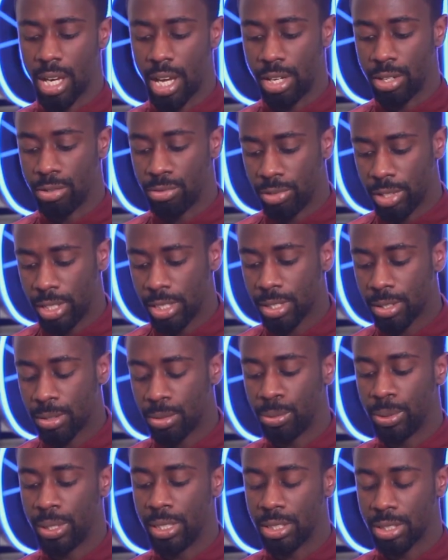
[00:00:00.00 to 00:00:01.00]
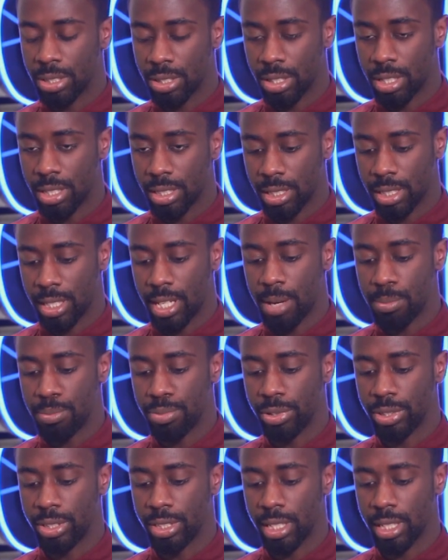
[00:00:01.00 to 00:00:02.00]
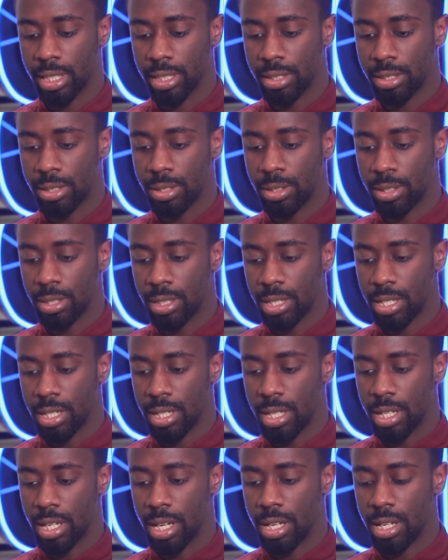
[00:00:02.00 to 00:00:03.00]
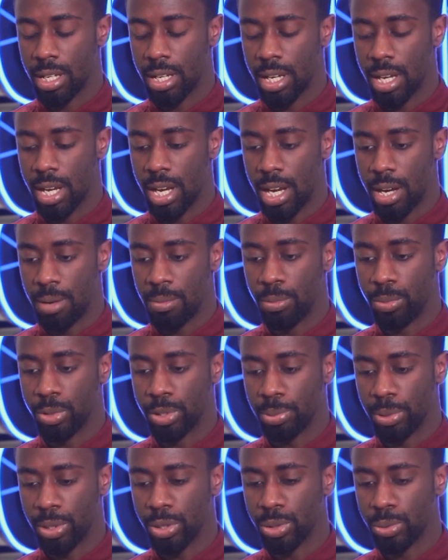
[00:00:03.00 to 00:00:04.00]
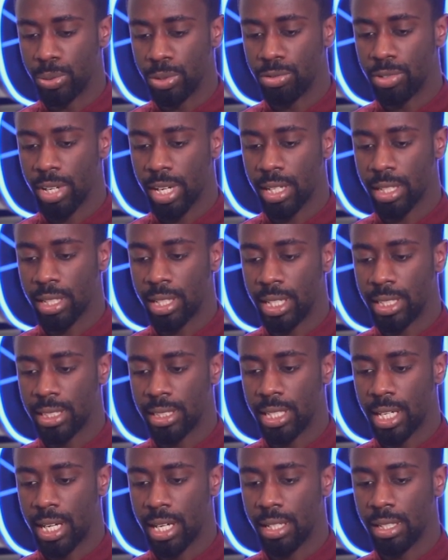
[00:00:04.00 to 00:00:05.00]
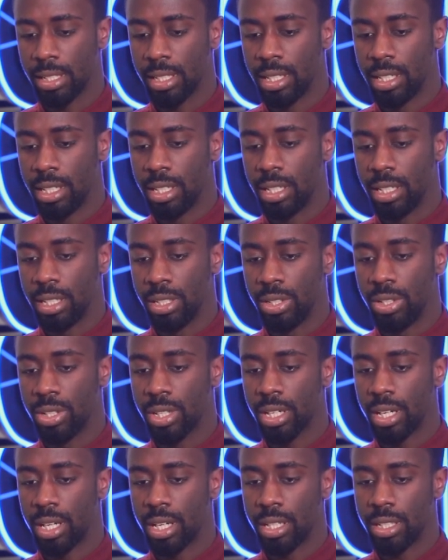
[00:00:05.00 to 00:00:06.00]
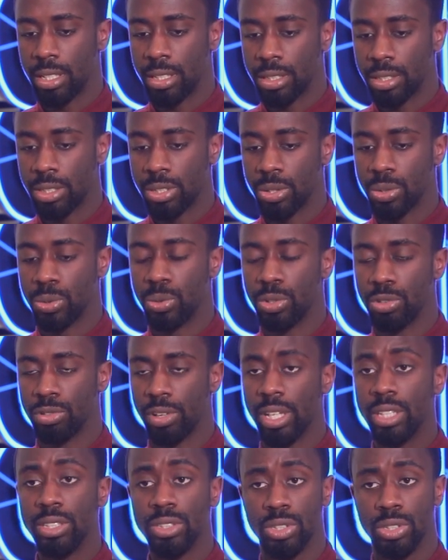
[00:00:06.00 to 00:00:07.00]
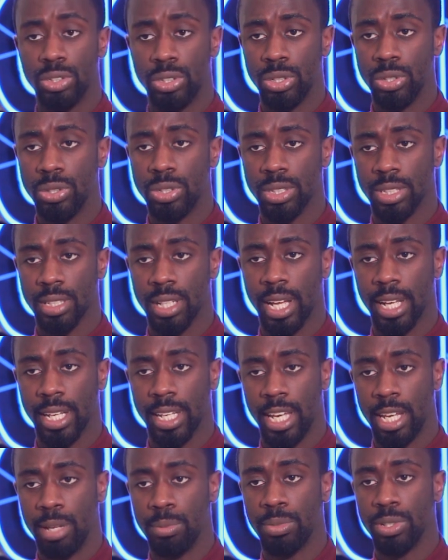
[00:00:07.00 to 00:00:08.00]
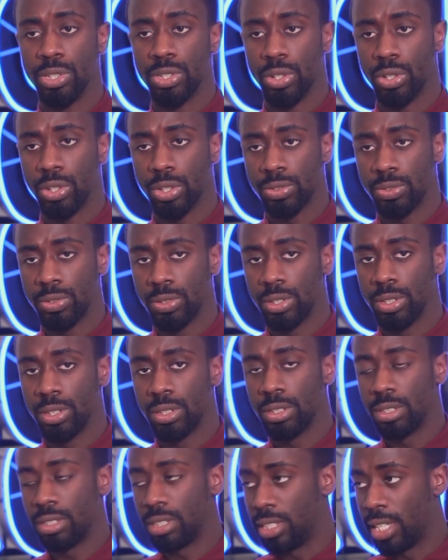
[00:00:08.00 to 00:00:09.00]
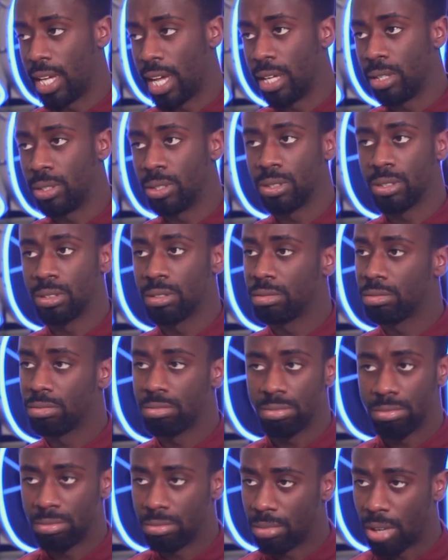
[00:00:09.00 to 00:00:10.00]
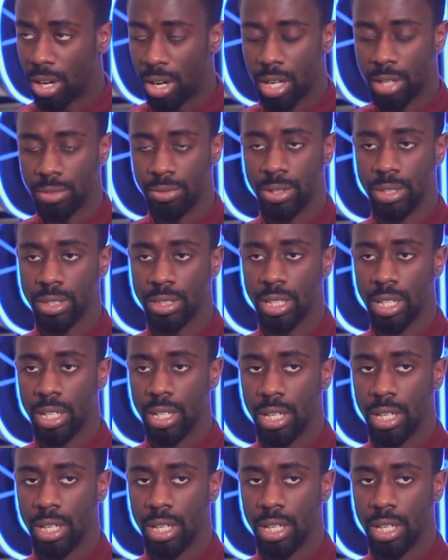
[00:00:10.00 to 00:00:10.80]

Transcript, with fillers: And the reason we started that project was because we recognized that you look at so-called great institutions like Cambridge, Oxford, Yale, Harvard,